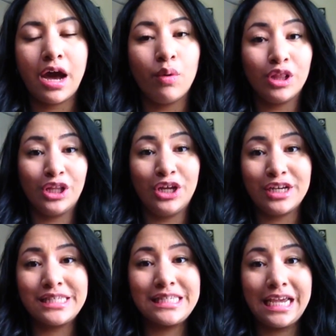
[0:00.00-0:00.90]
it
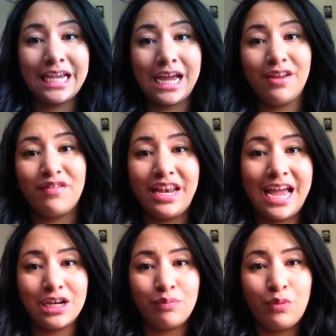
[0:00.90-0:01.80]
looks, like kind of
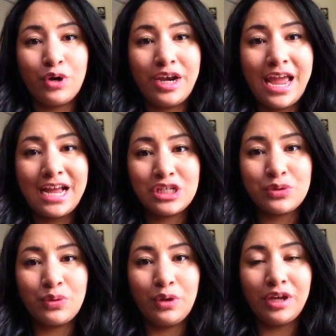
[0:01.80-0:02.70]
a more
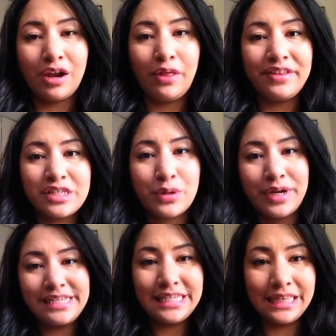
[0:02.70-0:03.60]
natural, not all this
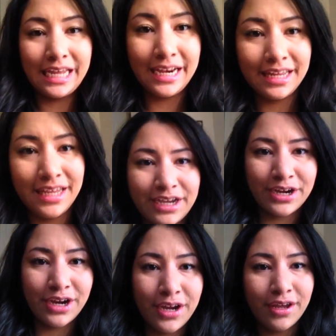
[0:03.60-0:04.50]
crazy lighting
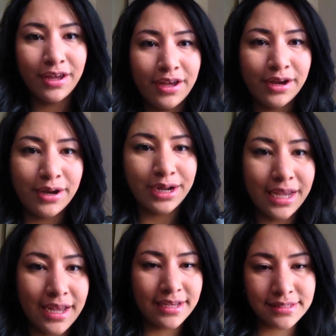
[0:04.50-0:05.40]
here. All right,
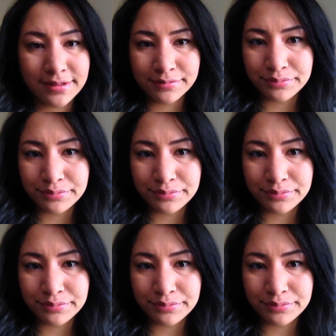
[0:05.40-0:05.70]
guys.